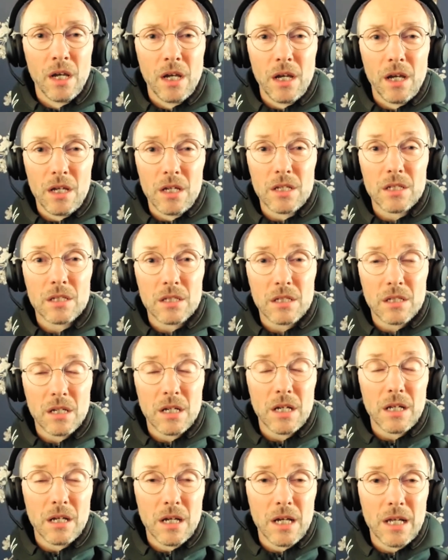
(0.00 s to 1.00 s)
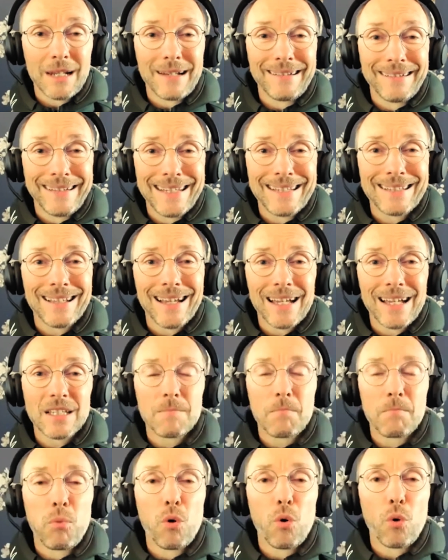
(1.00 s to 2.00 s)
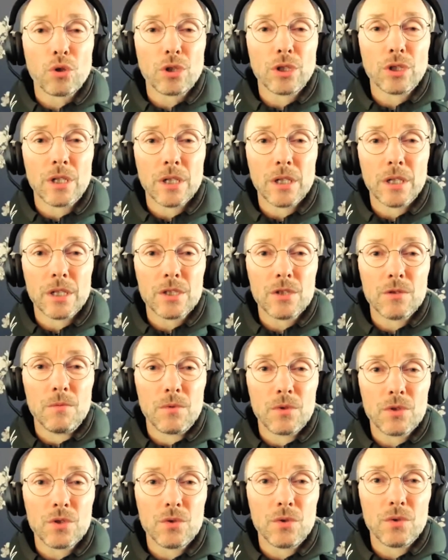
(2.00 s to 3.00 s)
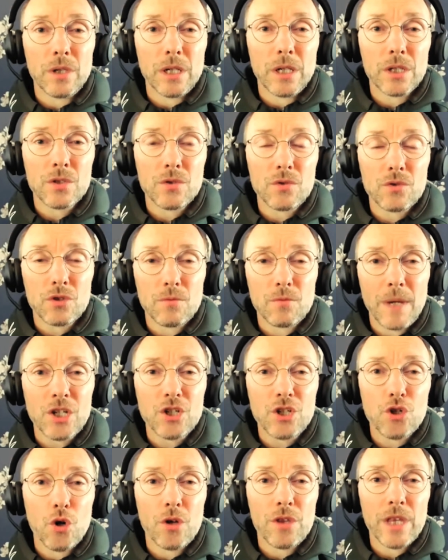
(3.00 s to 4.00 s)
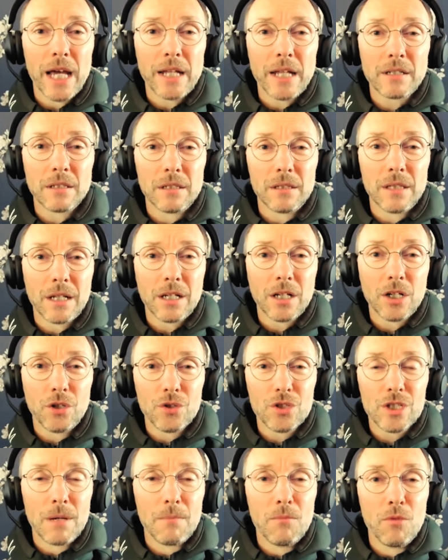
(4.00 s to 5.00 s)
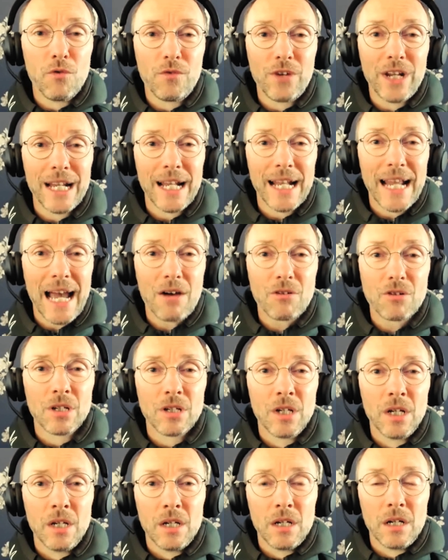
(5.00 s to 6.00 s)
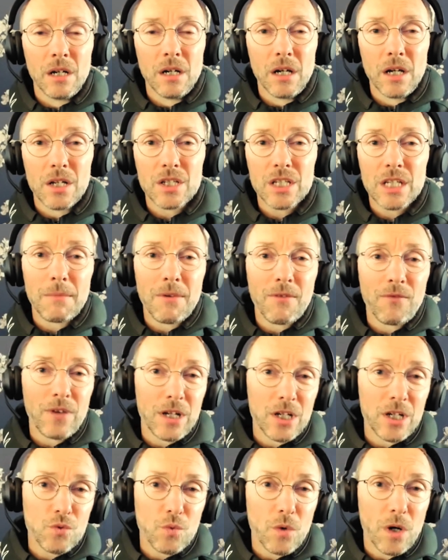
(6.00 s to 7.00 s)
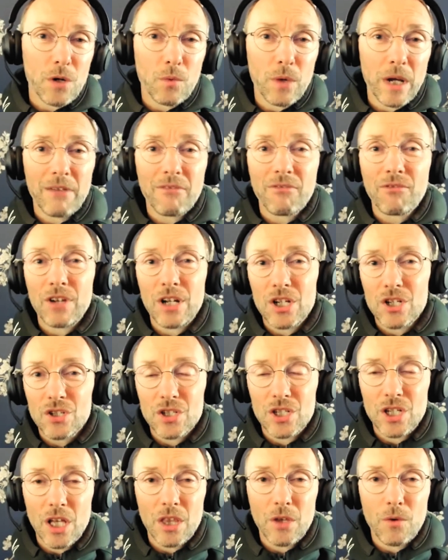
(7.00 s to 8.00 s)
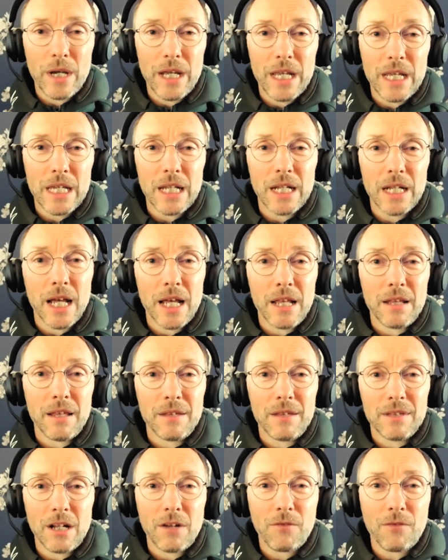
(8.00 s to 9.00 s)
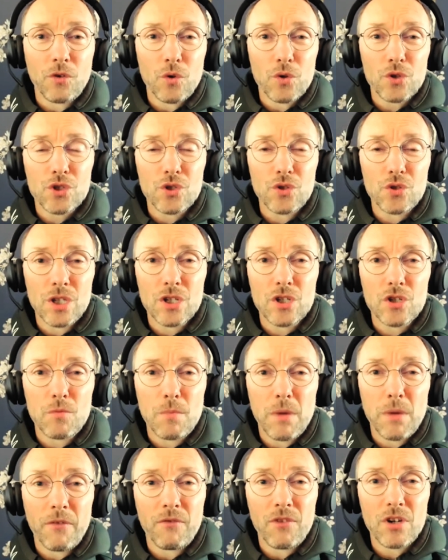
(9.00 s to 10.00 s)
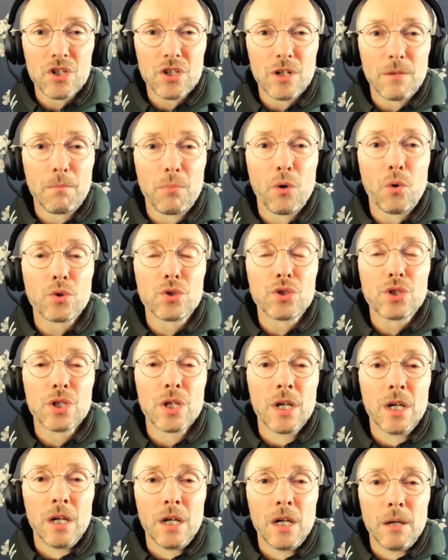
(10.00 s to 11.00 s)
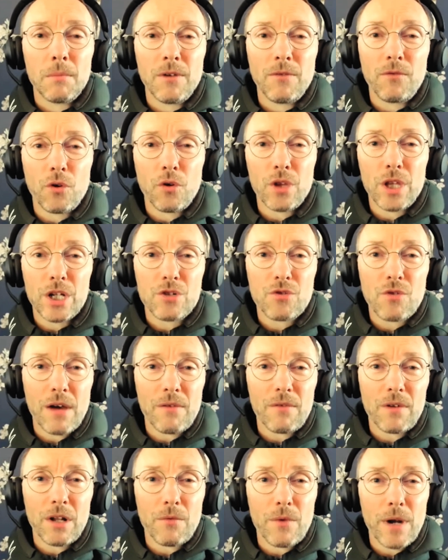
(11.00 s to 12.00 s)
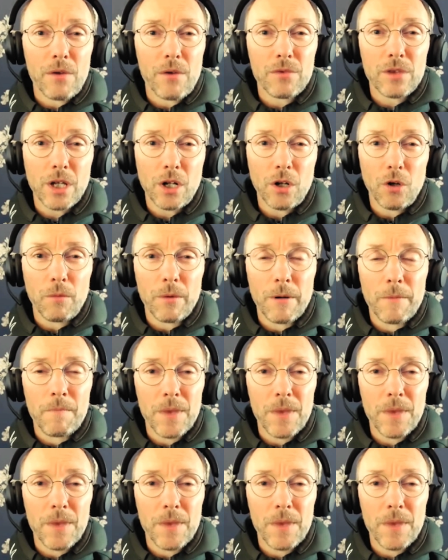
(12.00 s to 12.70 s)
is at least as important to make sure that the goods are moved in and out, semi-finished one way, finished the other way, and then of course to the super efficient ports before they travel around the globe.